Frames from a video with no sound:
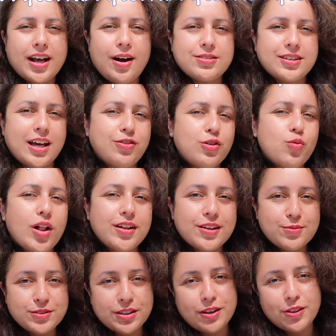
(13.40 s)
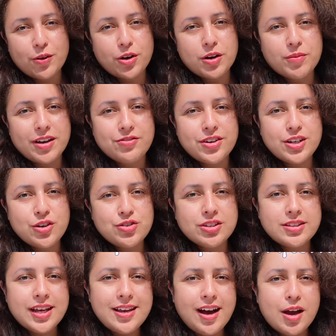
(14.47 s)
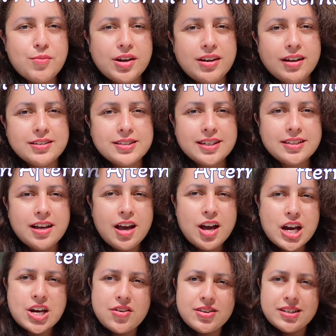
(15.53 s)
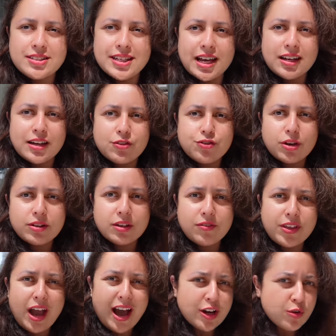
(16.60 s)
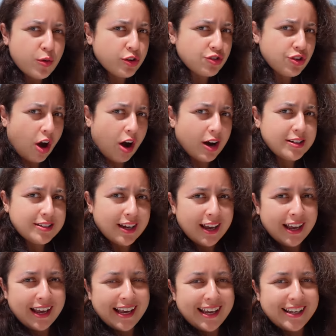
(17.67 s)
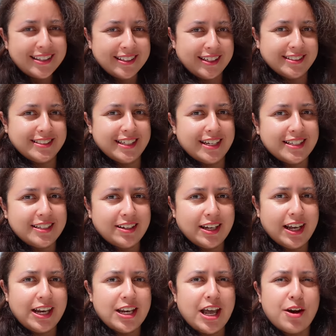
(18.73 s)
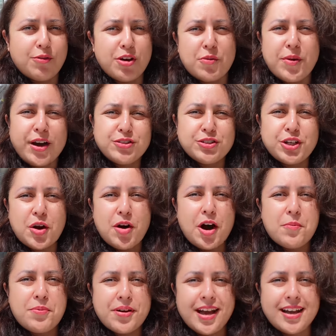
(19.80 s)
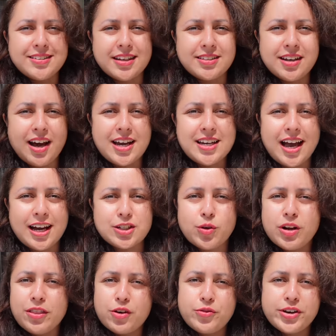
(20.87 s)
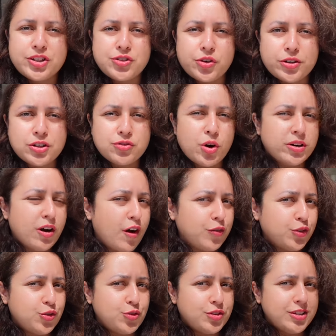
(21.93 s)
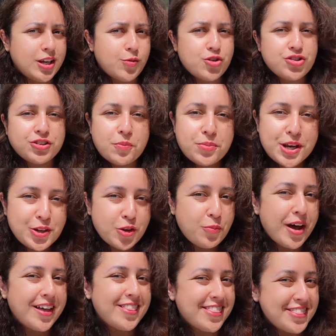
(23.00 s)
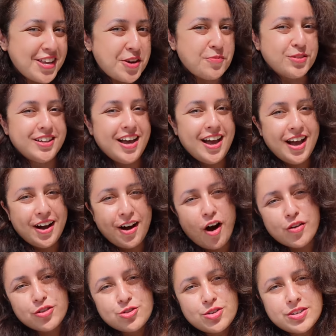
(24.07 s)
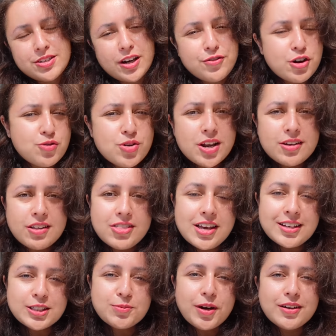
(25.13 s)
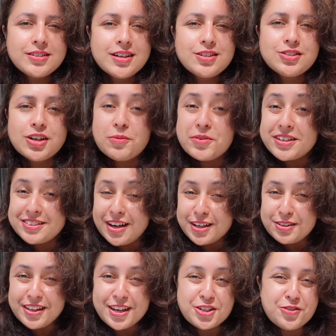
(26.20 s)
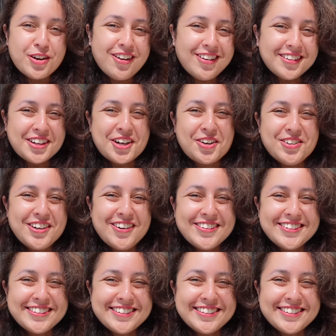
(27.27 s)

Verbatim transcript: how's life, and welcome to another one of my videos. Today I'm in London, currently standing in front of the Aqua Shard in London, and we're about to go up and dine at one of their restaurants for an afternoon tea, which is a Peter Pan themed afternoon tea. I've heard really good things about it, so I'm excited to take you along. Come along.